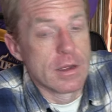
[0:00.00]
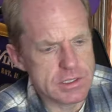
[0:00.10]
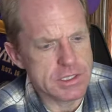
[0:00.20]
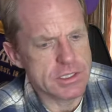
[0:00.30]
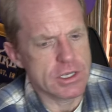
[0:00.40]

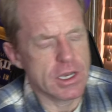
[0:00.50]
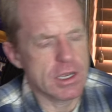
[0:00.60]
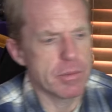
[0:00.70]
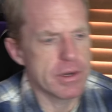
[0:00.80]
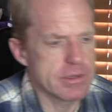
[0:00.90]
Let's talk
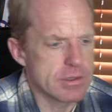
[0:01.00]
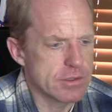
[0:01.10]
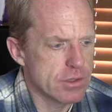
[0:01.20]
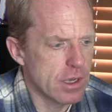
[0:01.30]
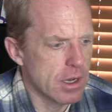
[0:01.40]
about
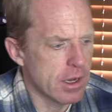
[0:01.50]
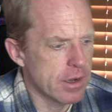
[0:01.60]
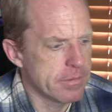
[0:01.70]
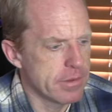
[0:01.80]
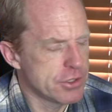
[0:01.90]

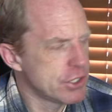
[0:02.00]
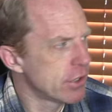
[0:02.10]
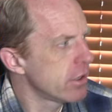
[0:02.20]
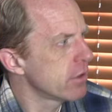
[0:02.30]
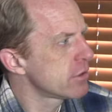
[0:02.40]
the
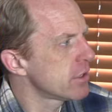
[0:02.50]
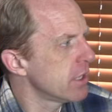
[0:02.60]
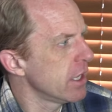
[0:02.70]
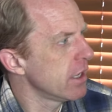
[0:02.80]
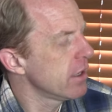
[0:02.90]
Cheerios
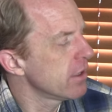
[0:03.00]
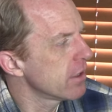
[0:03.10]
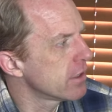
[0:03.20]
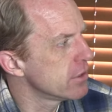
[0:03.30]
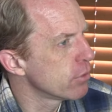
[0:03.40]
thing,
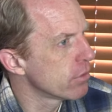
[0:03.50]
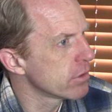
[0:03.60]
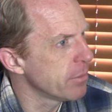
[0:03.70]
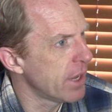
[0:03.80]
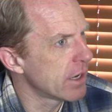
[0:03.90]
because you were
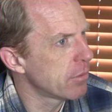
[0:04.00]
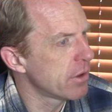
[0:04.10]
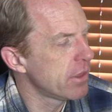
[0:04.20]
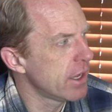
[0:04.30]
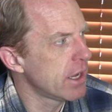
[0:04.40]
really mad
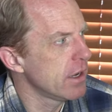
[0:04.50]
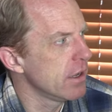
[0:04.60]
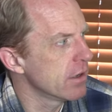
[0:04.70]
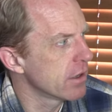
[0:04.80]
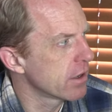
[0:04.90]
about that
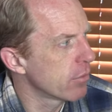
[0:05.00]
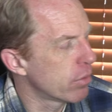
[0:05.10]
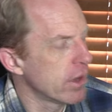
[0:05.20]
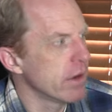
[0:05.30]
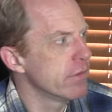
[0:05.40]
in like our
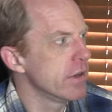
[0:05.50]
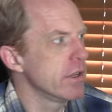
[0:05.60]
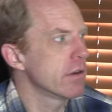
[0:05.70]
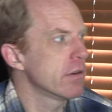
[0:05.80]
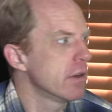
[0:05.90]
prior video.